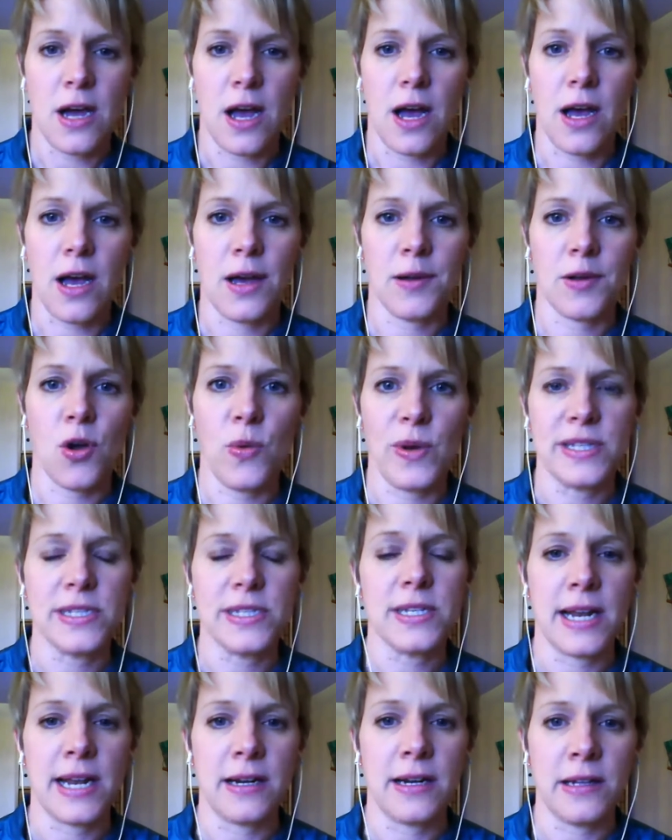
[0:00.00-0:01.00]

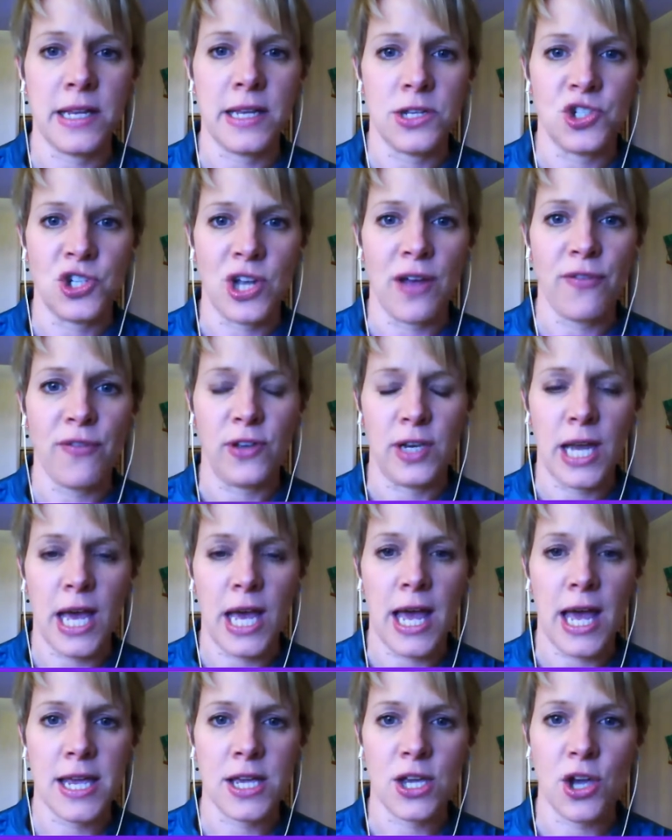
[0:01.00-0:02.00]
Coincidentally, Jeff and
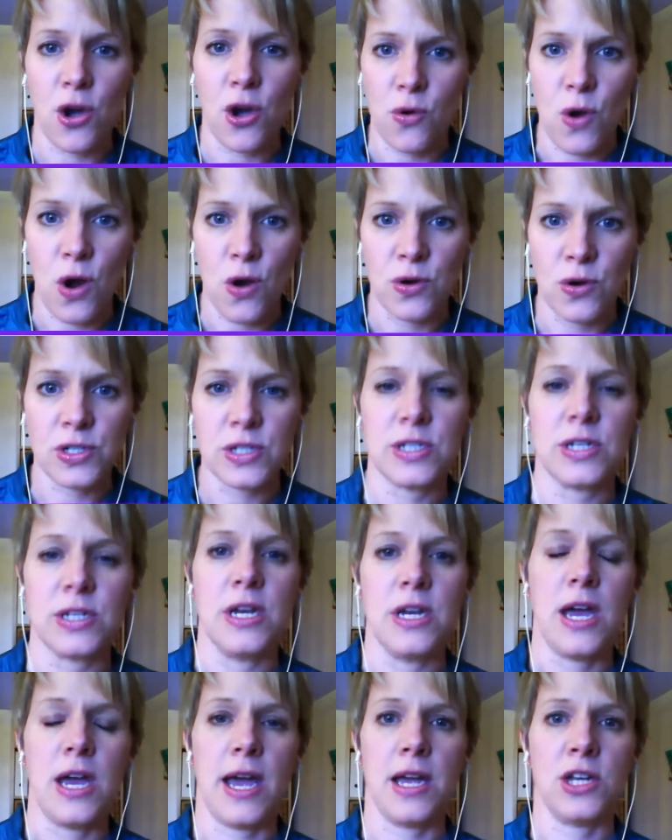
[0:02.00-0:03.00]
I co-host
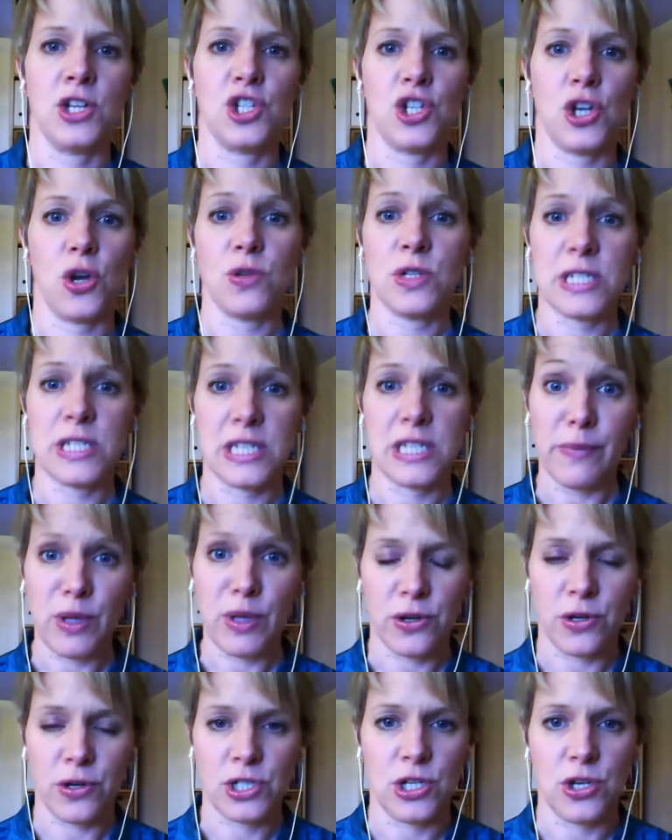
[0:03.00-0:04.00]
a show
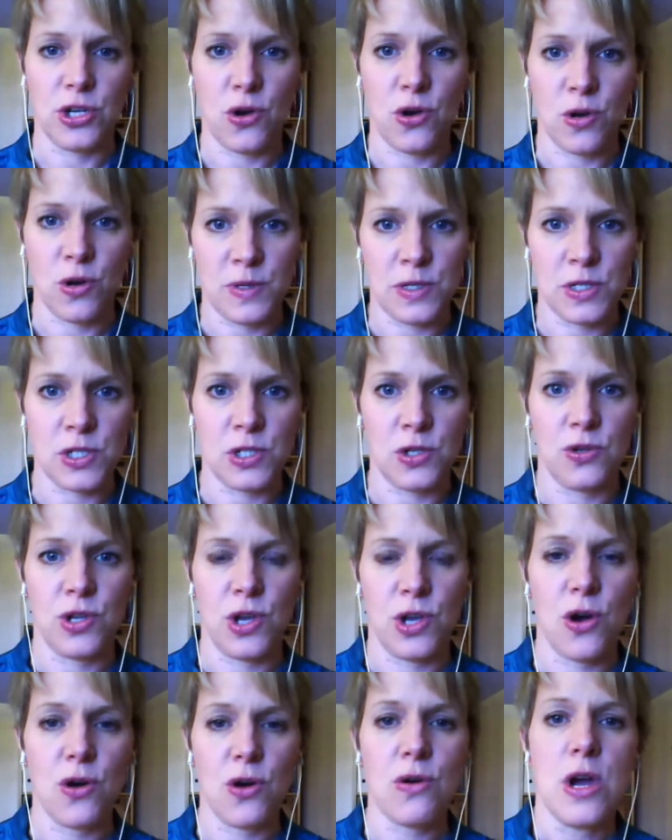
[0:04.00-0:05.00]
similar to Yoga Biz
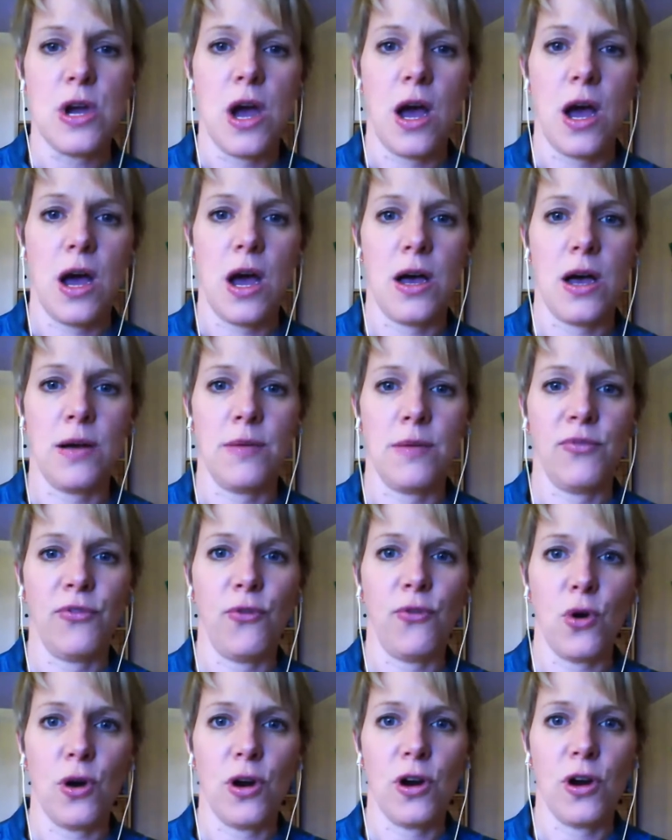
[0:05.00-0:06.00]
Studio
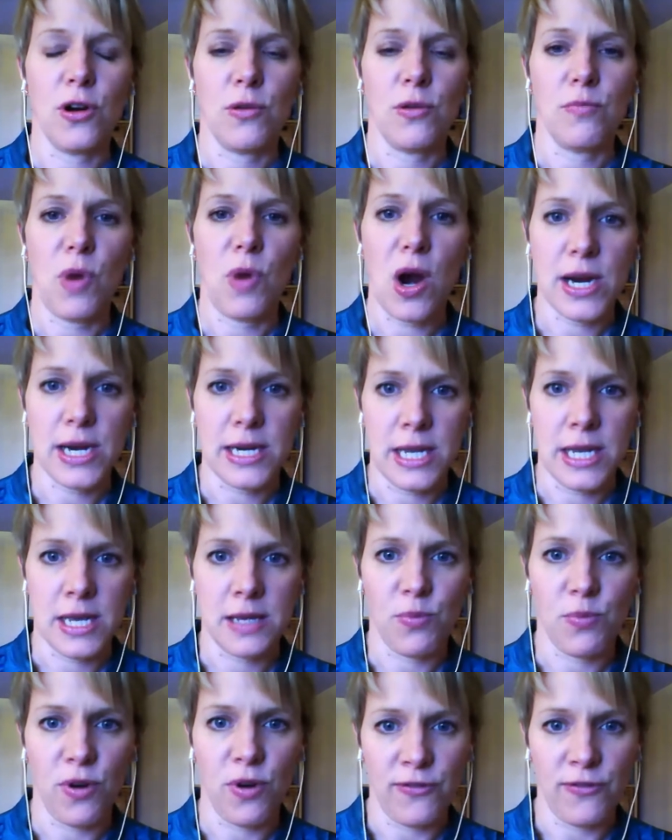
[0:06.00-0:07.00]
for marketing
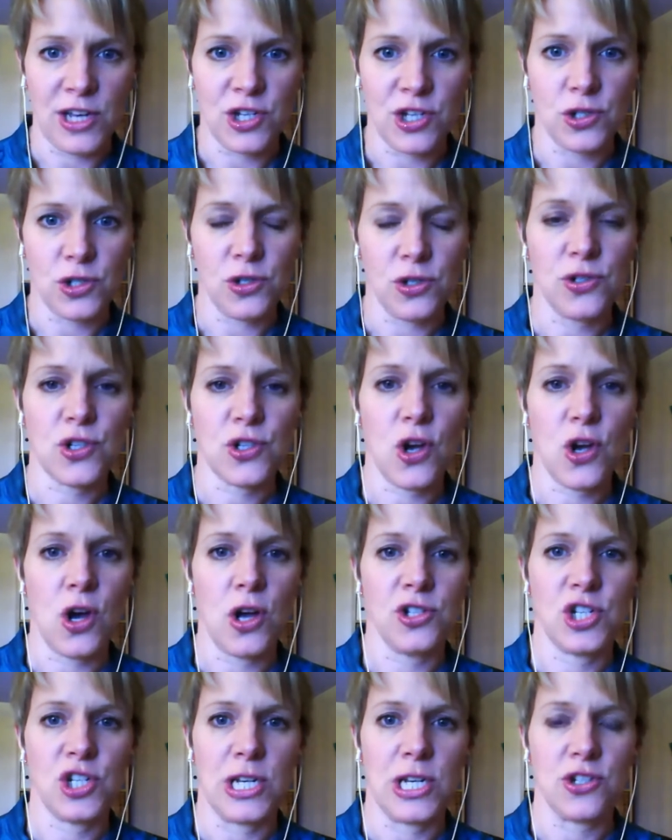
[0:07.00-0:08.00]
professionals called
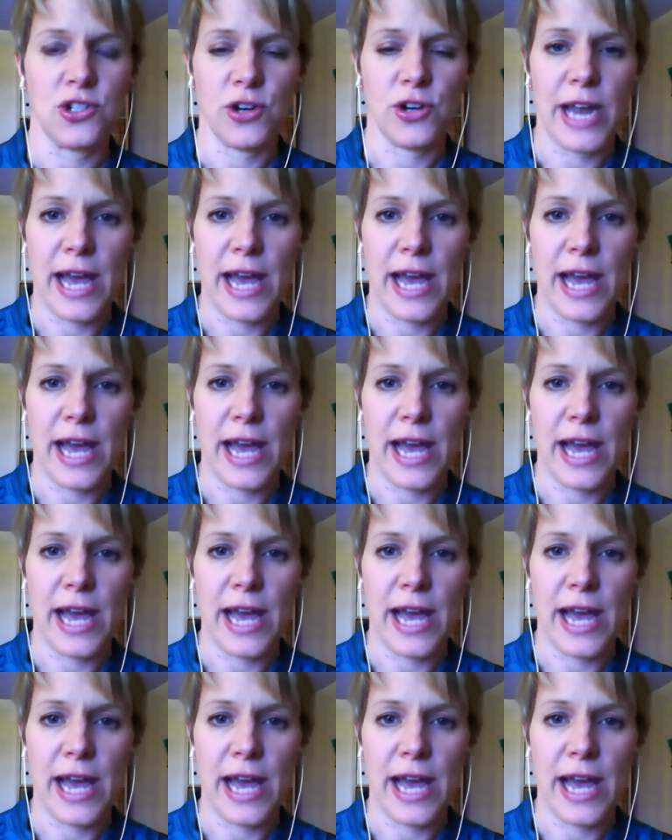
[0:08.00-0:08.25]
Chester County